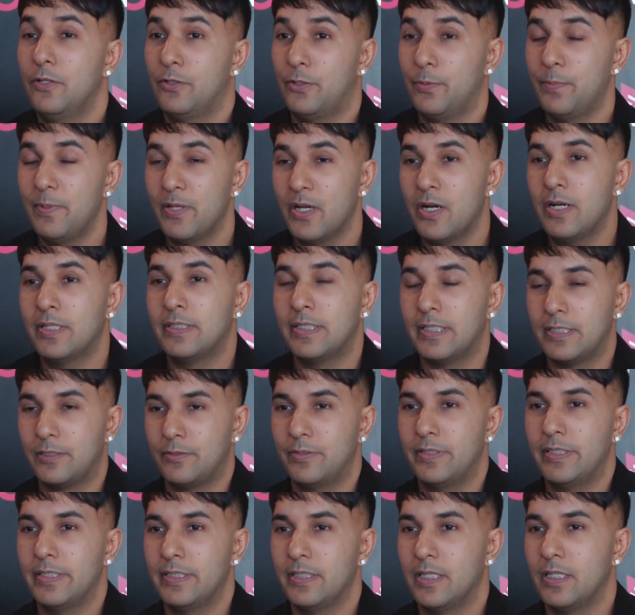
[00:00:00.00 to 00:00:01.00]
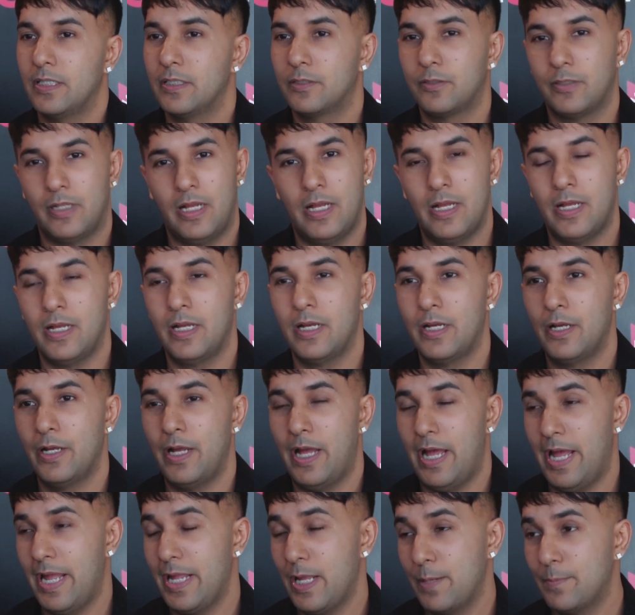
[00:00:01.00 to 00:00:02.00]
To be honest, right,
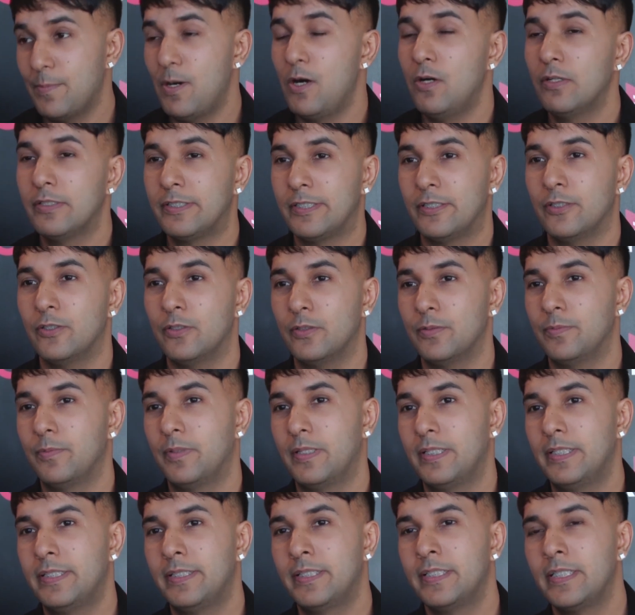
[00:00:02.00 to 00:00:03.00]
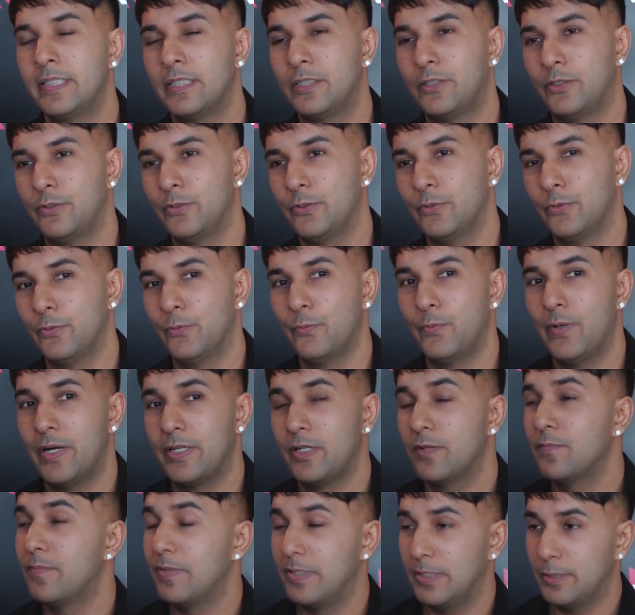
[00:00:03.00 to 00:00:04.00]
I am also listening to
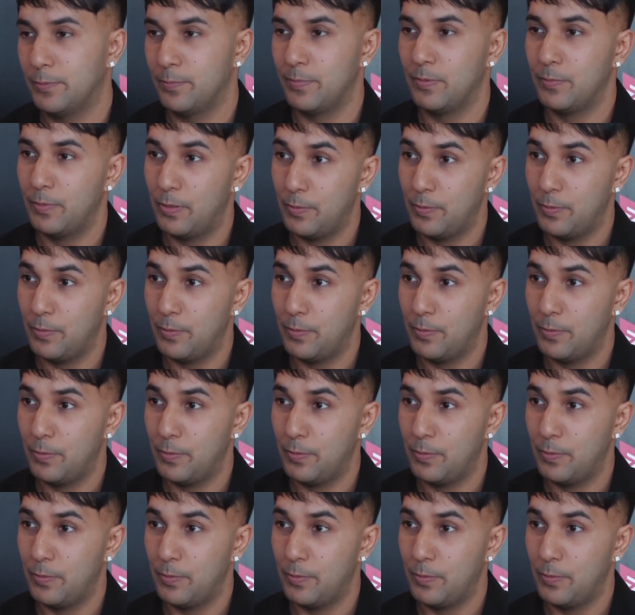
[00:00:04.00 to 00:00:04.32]
one of his